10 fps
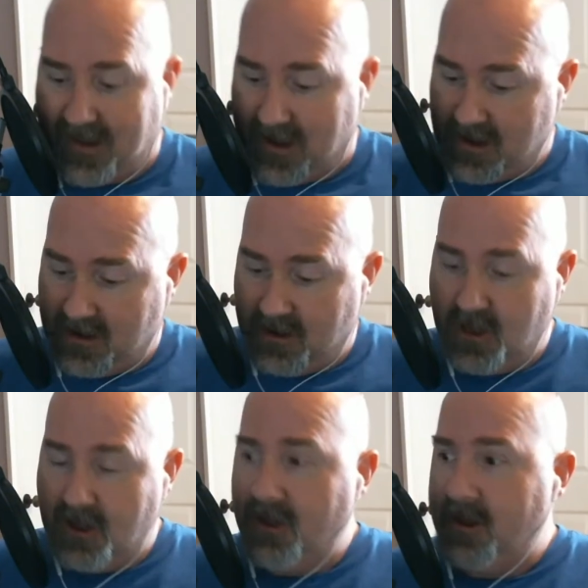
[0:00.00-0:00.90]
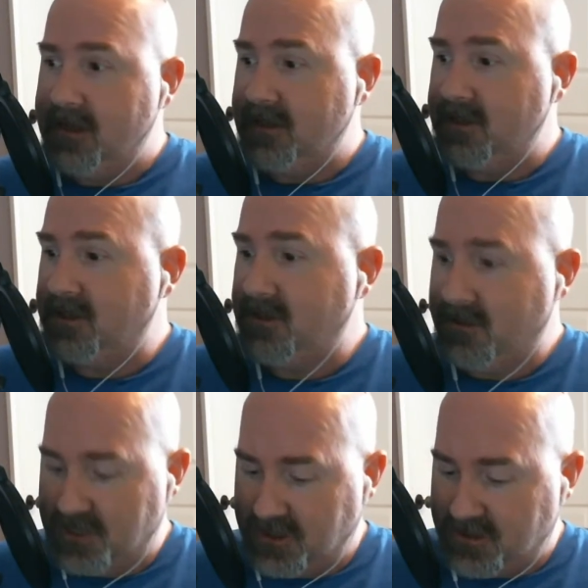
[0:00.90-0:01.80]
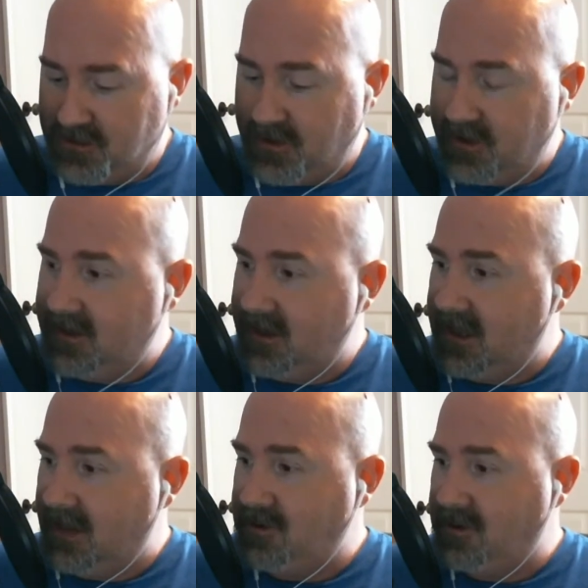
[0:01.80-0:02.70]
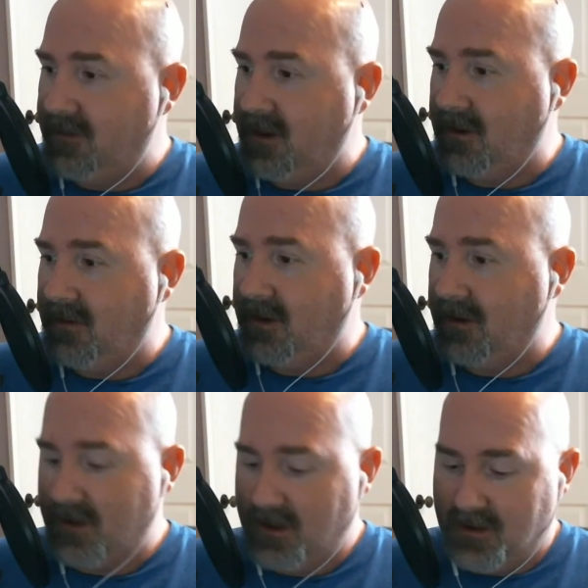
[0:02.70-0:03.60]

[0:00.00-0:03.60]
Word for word: And as Jared's the one that captured the video here,